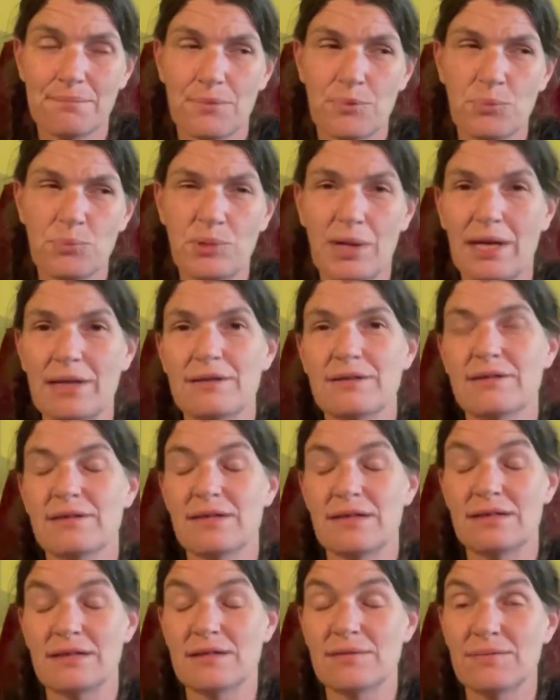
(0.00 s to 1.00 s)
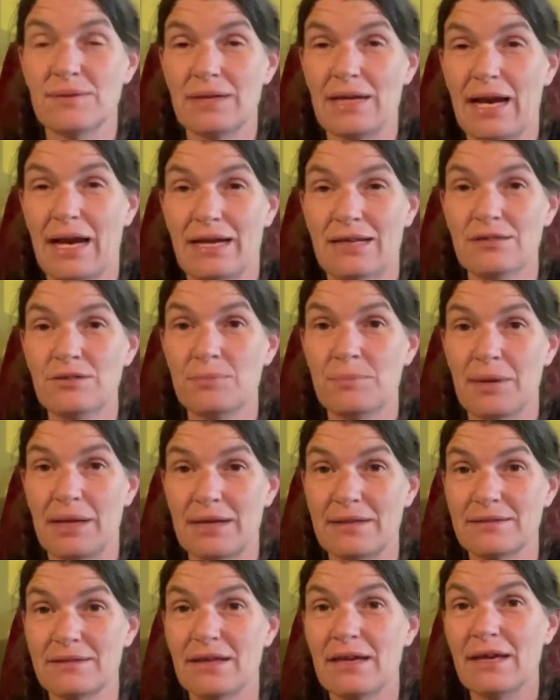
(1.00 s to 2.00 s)
practicing different
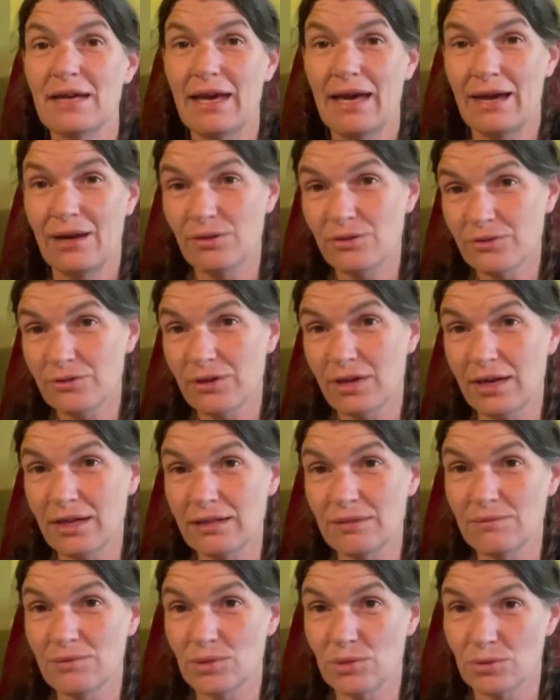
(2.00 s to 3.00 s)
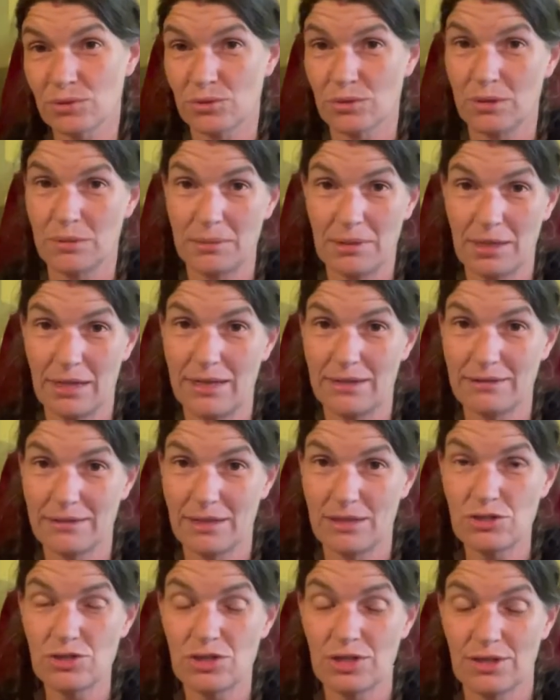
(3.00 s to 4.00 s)
aspects outside of your
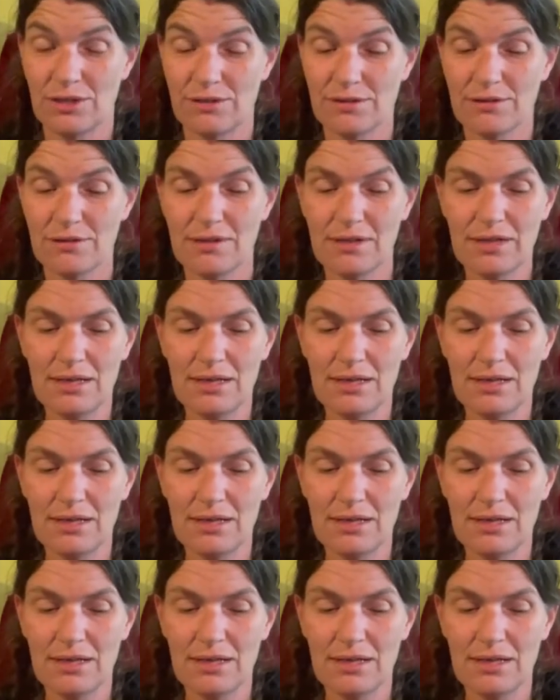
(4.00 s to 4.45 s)
normalizations